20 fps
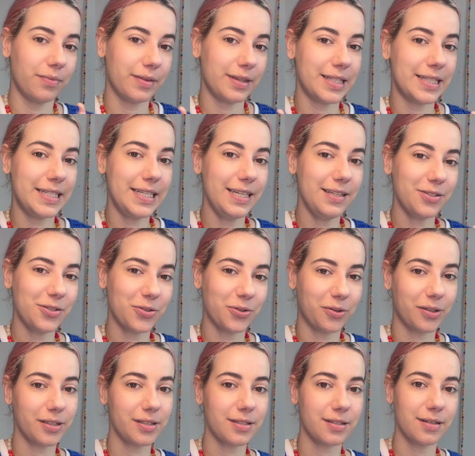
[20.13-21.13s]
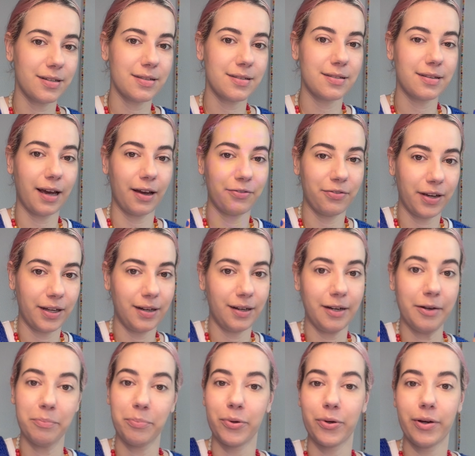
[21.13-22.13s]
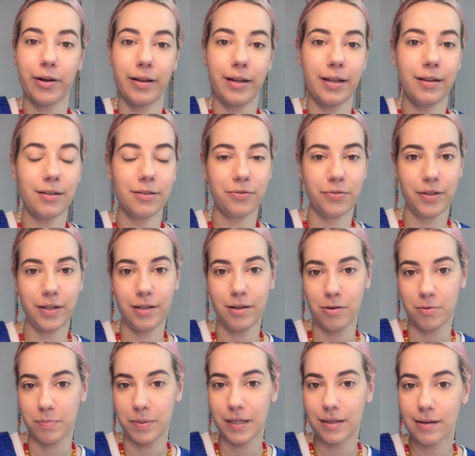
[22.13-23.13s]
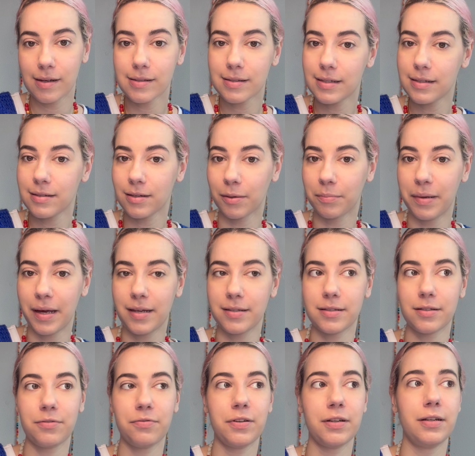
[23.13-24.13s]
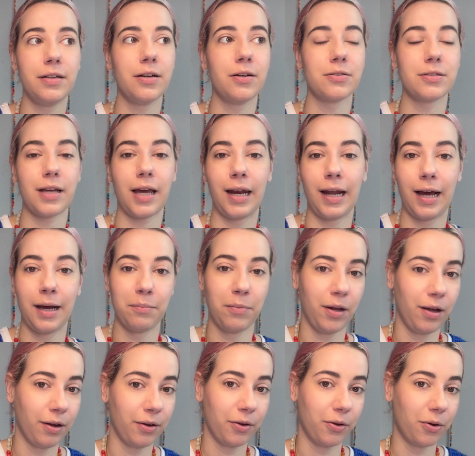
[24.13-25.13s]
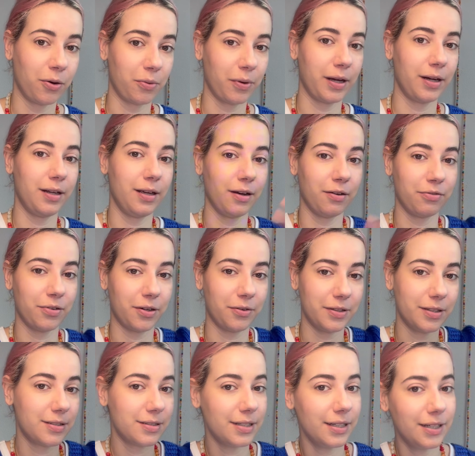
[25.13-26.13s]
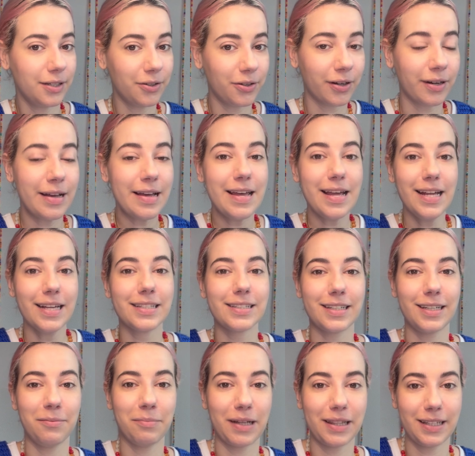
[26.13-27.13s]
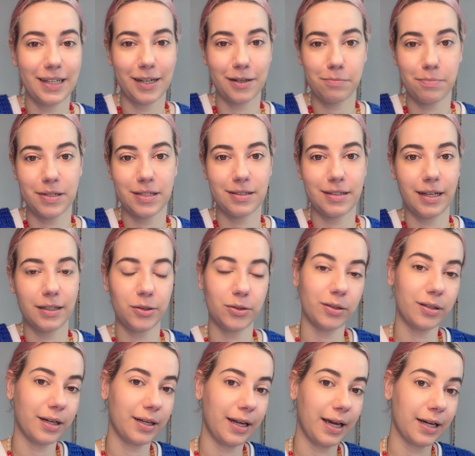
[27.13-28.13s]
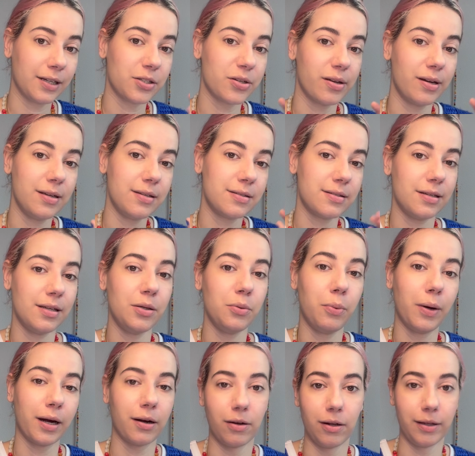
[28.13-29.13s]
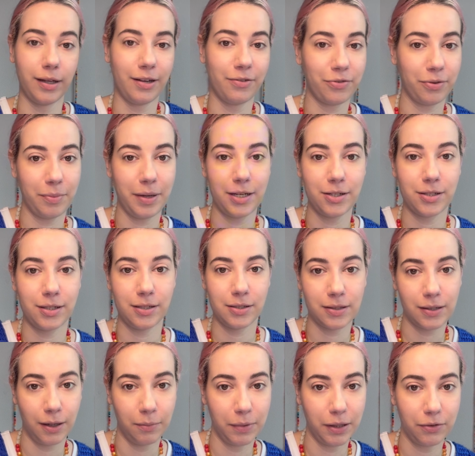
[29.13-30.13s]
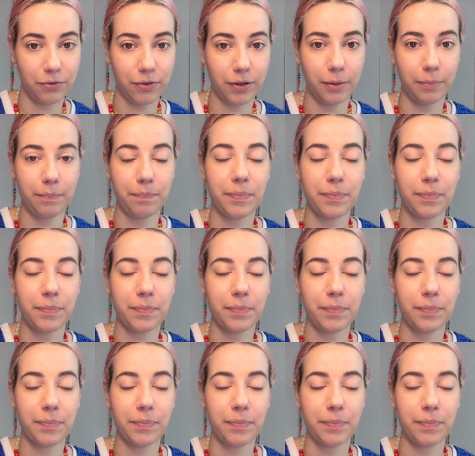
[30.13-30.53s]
these sources. I find it important in these videos because these are basic videos and I'm not already a very senior schema therapist that you can actually see where all the information is coming from.